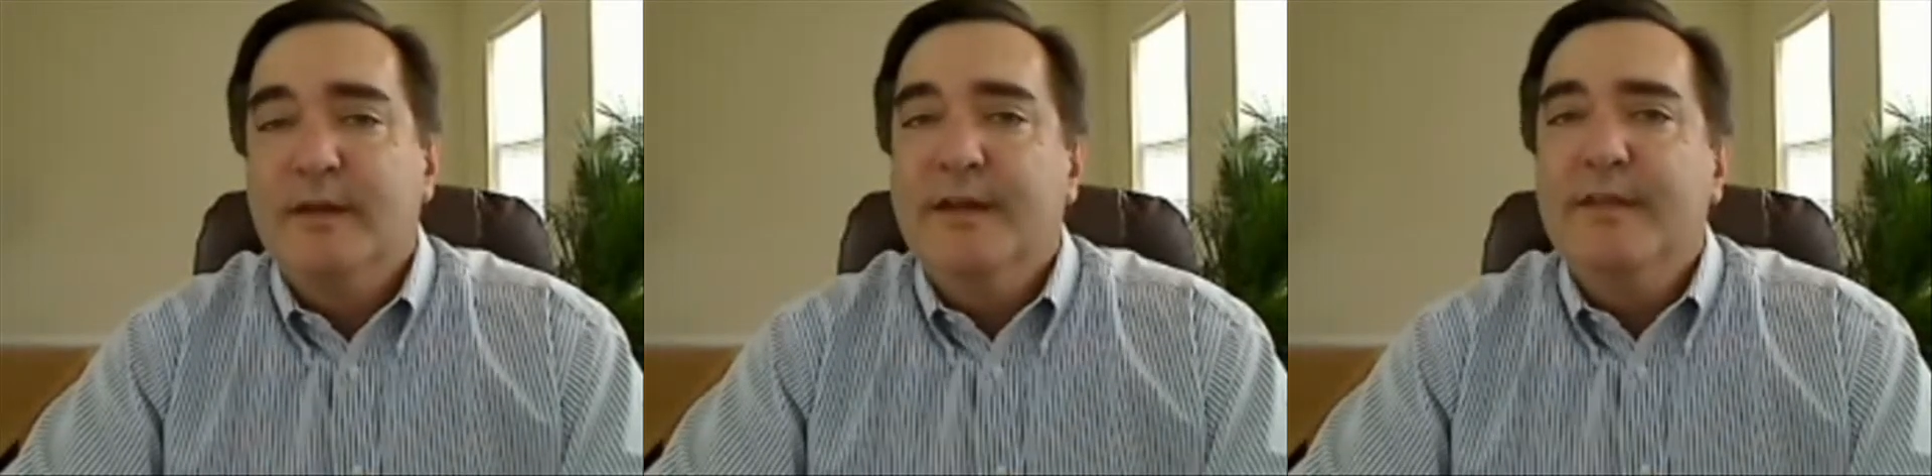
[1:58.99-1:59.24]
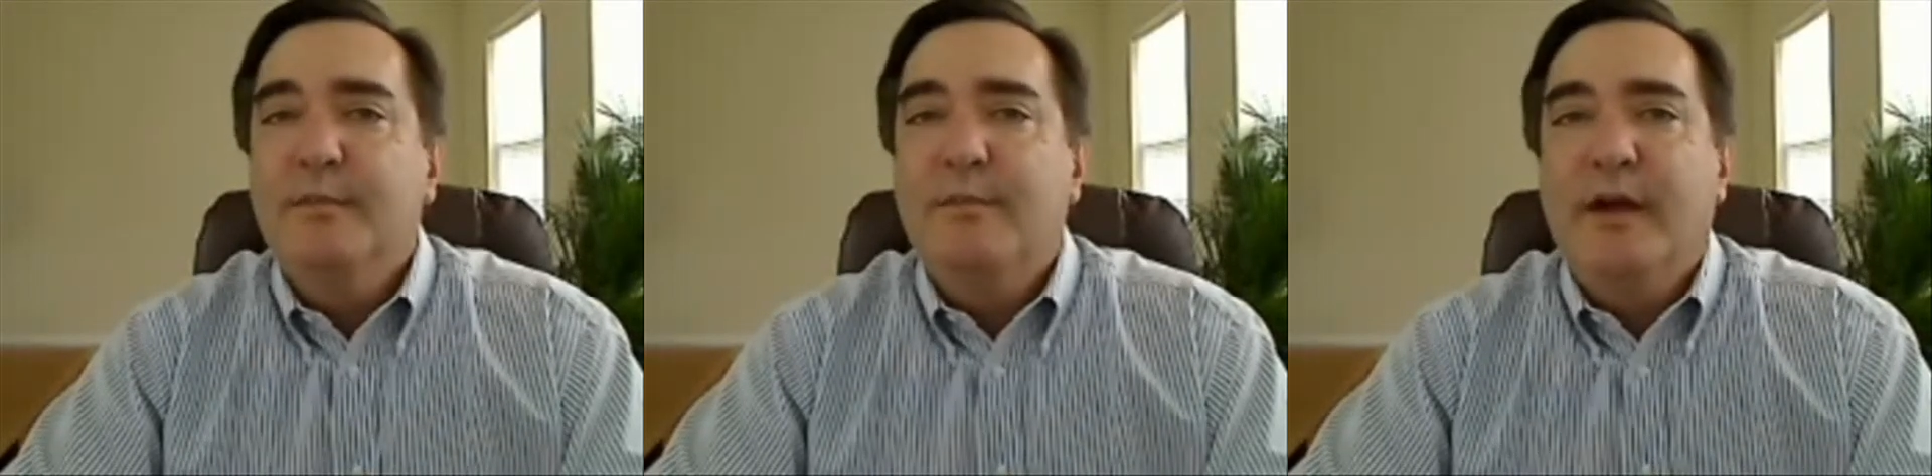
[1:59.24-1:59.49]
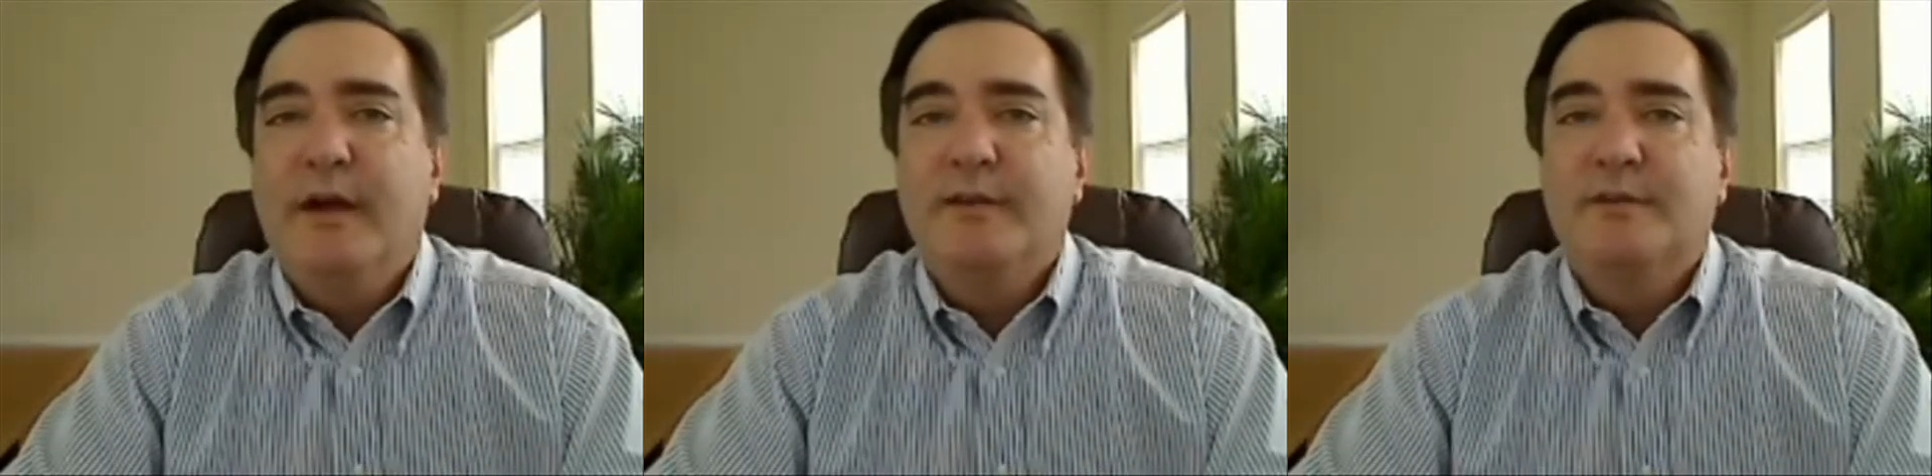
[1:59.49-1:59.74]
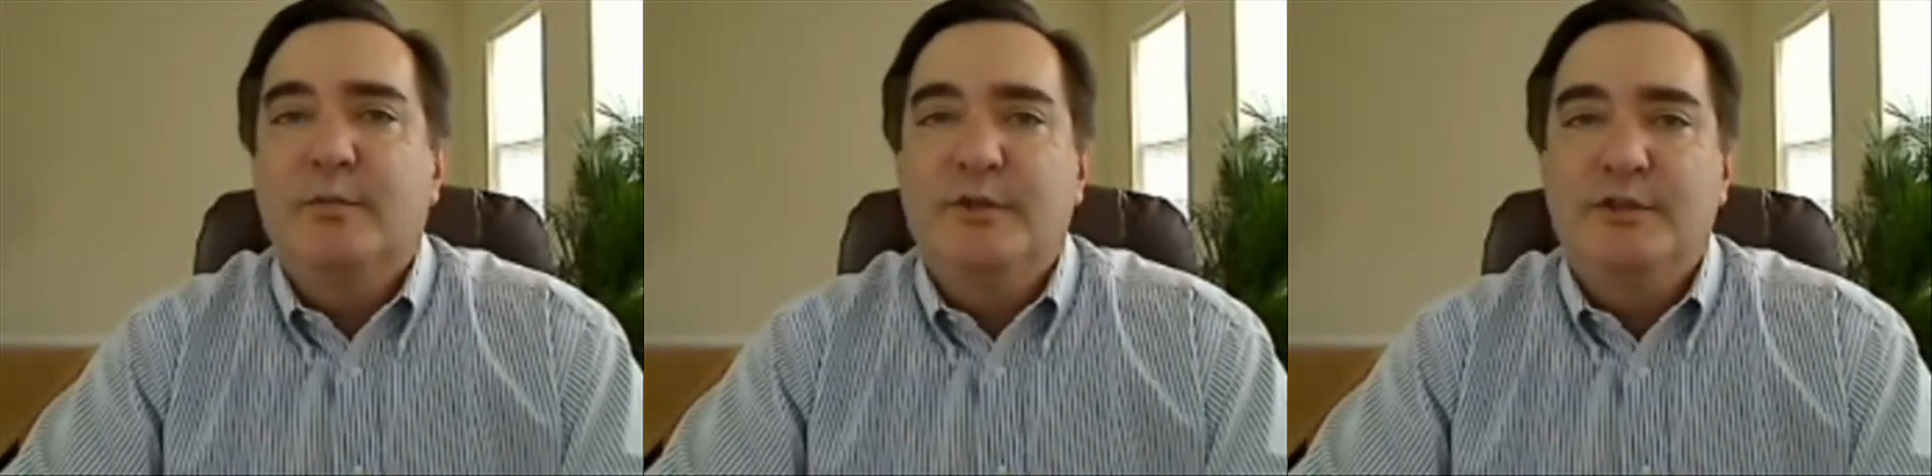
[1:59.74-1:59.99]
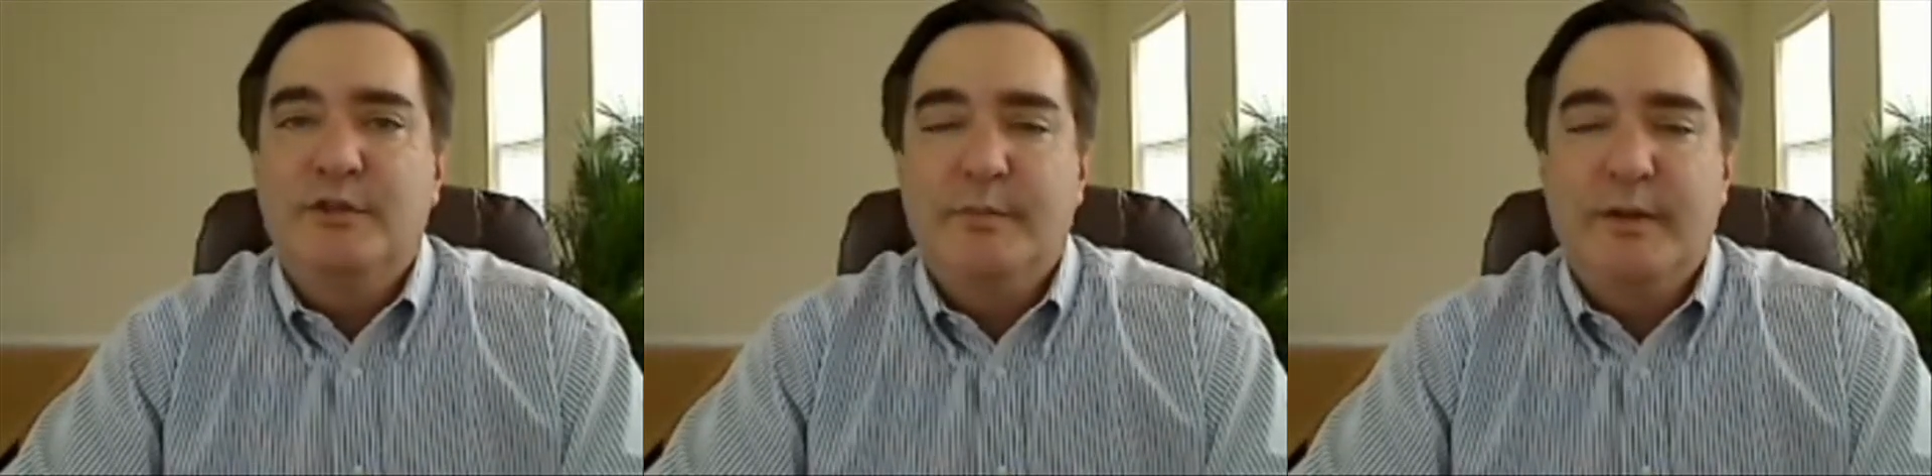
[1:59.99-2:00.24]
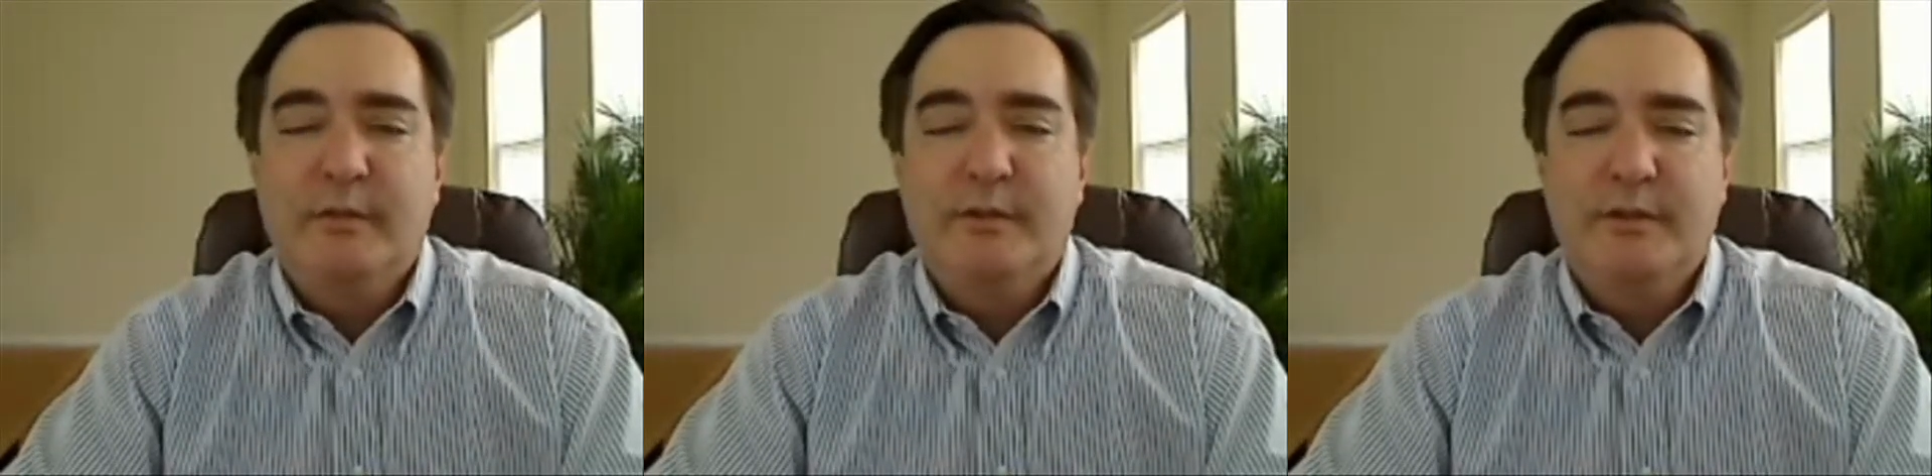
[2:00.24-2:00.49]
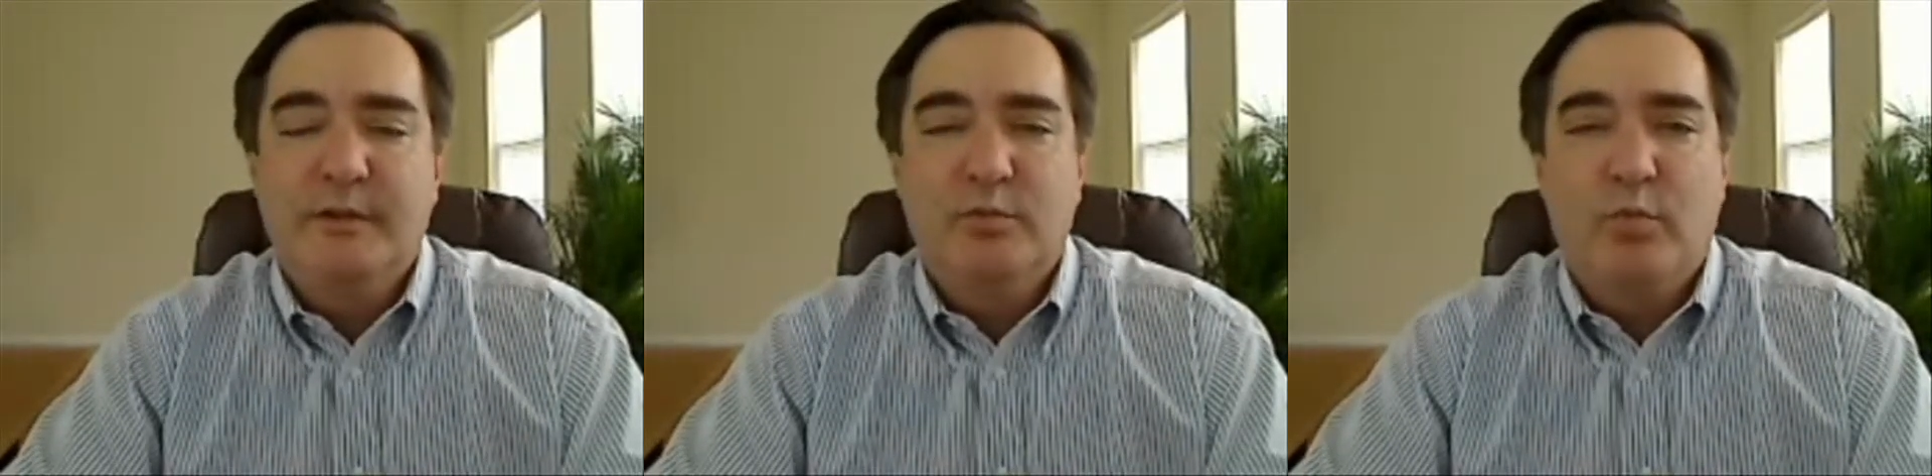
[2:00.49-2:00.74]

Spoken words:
In the past, we used to be able to use